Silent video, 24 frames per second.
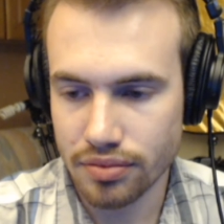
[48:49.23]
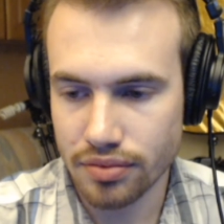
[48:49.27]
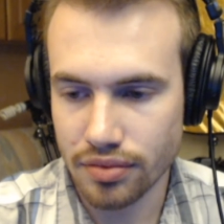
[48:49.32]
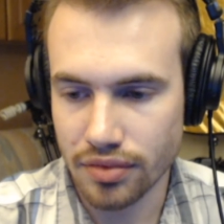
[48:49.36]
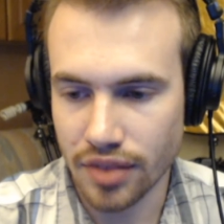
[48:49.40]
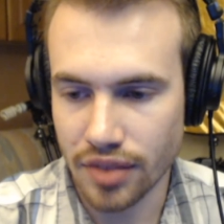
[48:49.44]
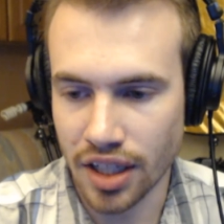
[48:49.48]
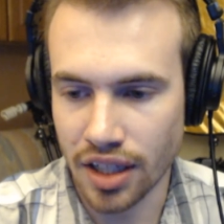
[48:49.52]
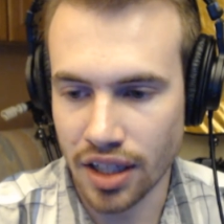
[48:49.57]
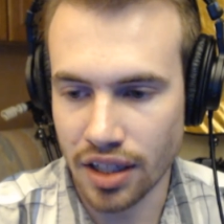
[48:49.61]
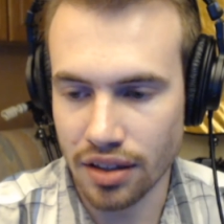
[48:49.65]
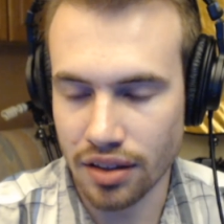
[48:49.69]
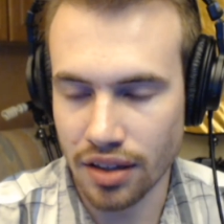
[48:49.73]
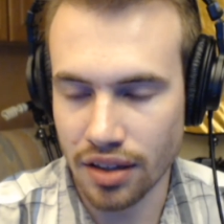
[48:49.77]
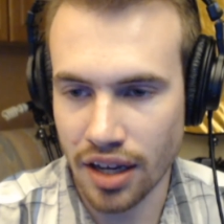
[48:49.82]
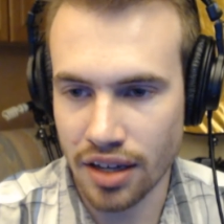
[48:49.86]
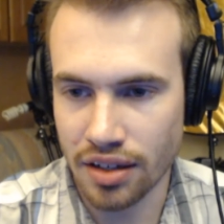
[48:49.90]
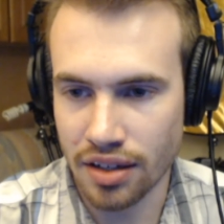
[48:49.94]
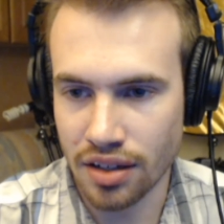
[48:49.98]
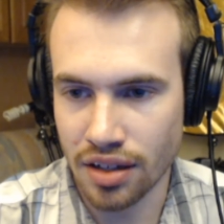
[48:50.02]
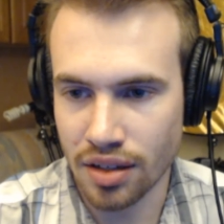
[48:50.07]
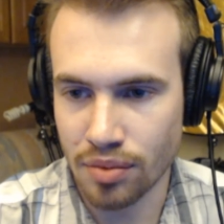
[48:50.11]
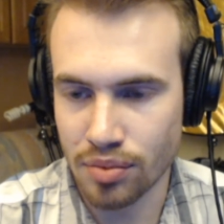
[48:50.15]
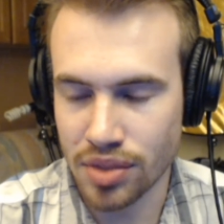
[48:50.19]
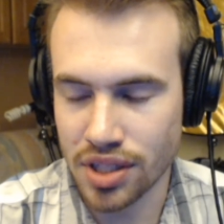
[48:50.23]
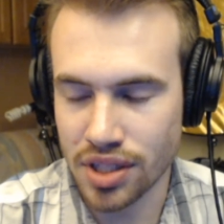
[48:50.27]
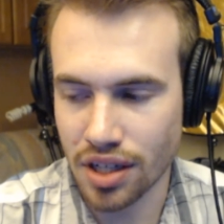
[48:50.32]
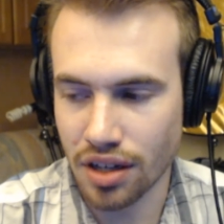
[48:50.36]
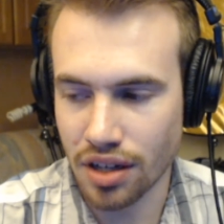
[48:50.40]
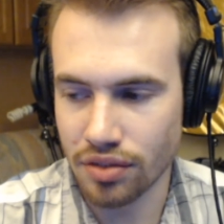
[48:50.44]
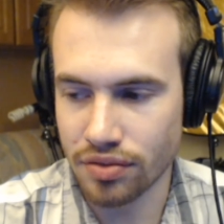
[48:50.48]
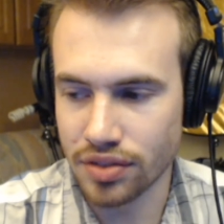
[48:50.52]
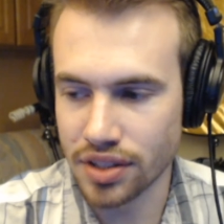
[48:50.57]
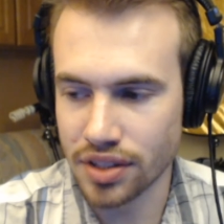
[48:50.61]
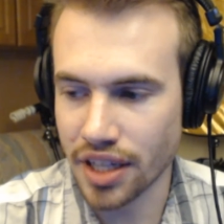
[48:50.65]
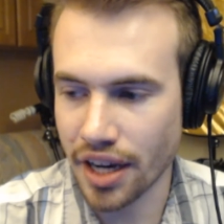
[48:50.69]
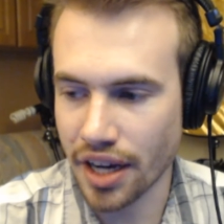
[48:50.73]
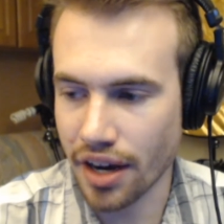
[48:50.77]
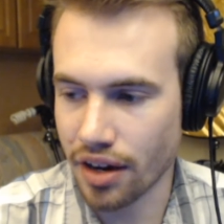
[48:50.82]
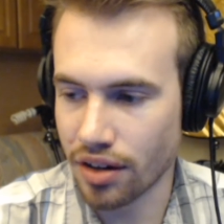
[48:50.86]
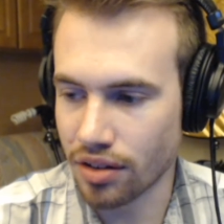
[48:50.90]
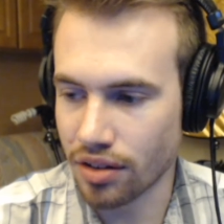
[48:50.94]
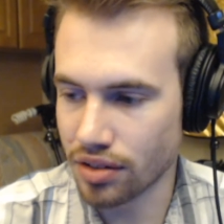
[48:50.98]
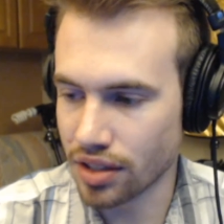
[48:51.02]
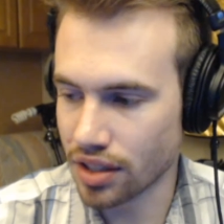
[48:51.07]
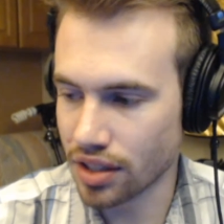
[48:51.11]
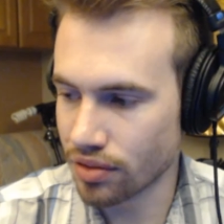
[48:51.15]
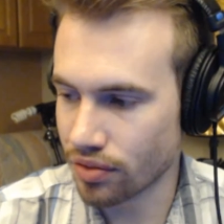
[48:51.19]
he let himself
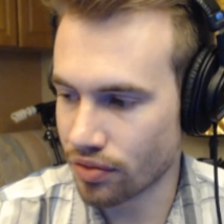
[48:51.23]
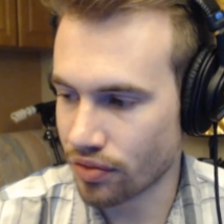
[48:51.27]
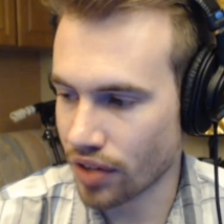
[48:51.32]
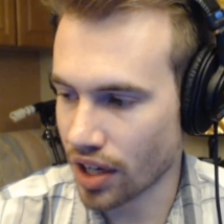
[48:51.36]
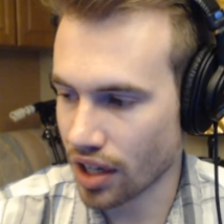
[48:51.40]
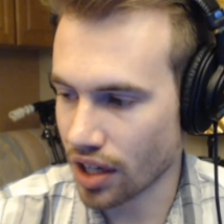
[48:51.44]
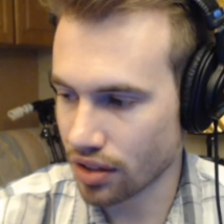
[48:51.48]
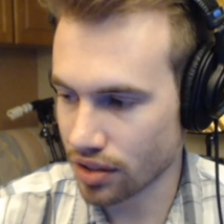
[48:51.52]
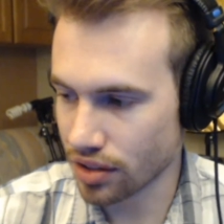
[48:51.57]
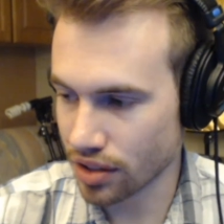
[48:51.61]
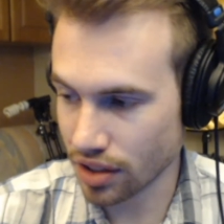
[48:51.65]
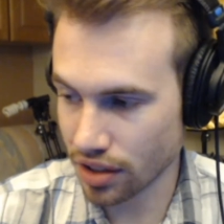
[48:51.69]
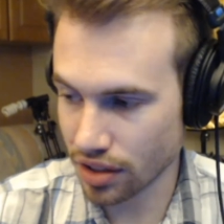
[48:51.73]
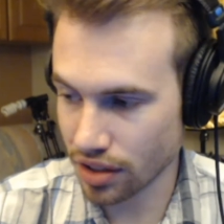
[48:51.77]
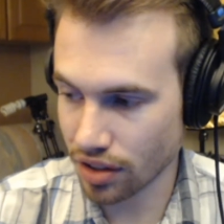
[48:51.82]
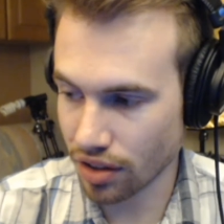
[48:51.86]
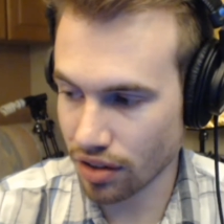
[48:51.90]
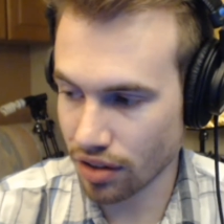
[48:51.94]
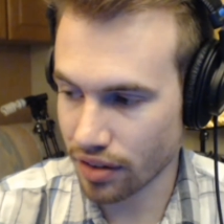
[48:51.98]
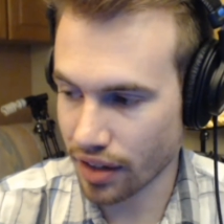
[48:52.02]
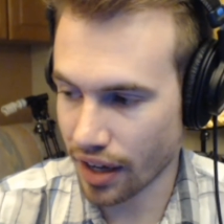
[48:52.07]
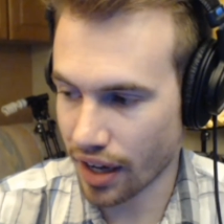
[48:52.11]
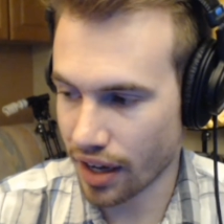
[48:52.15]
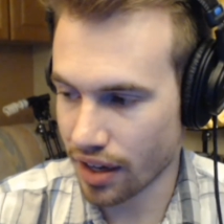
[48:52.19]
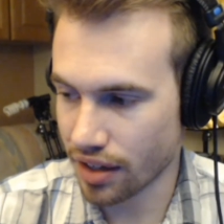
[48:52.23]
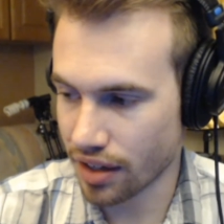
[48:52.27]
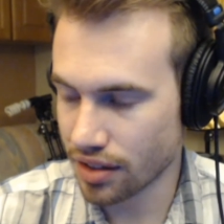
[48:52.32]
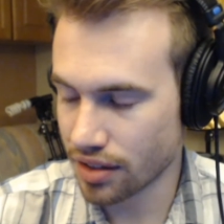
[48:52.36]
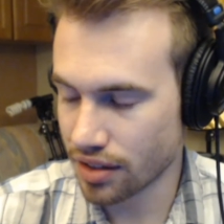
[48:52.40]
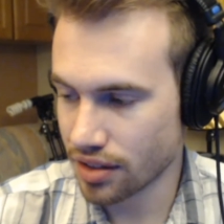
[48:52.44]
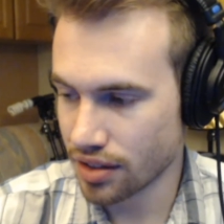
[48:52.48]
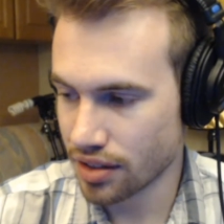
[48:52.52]
down, and failure and all that